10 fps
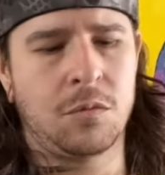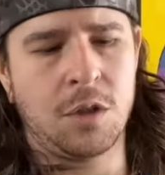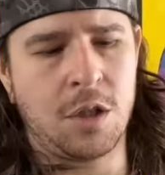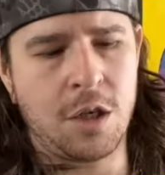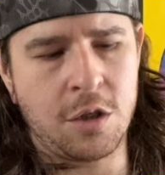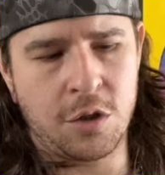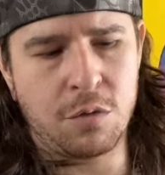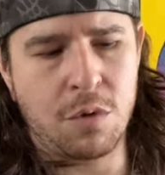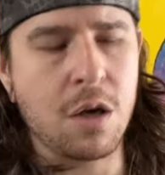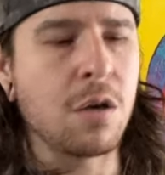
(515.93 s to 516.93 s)
Country
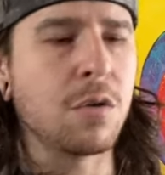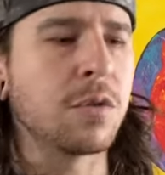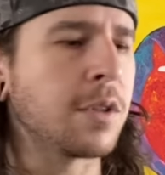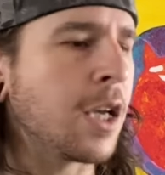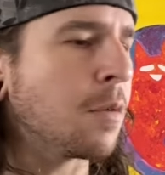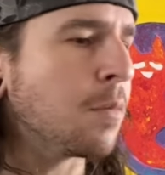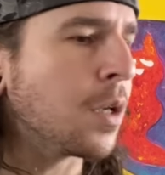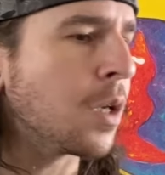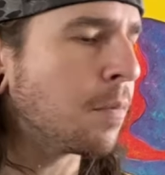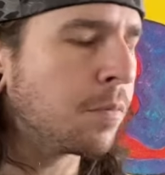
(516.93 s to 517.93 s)
roads take
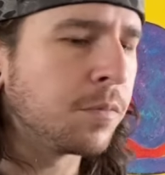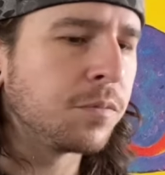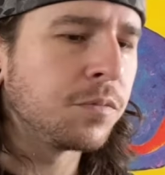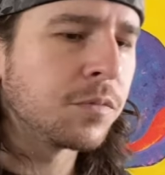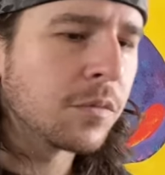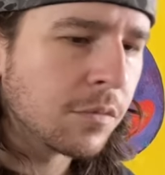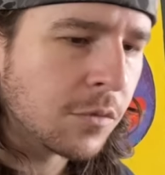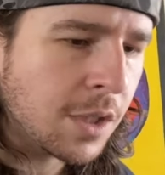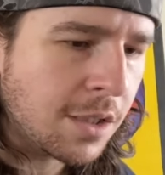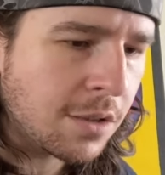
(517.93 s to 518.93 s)
me.
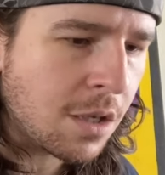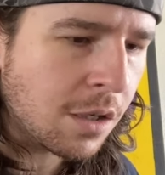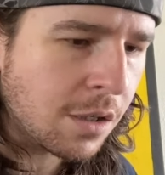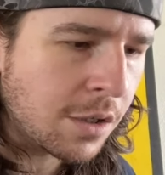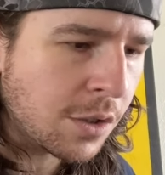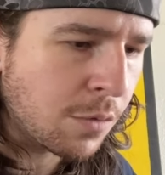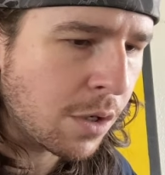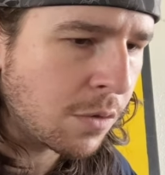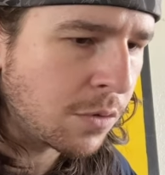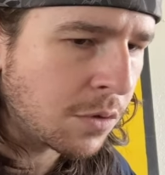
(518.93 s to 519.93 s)
That song, Country
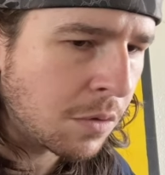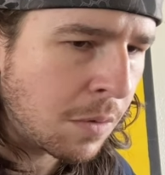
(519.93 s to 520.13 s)
Roads.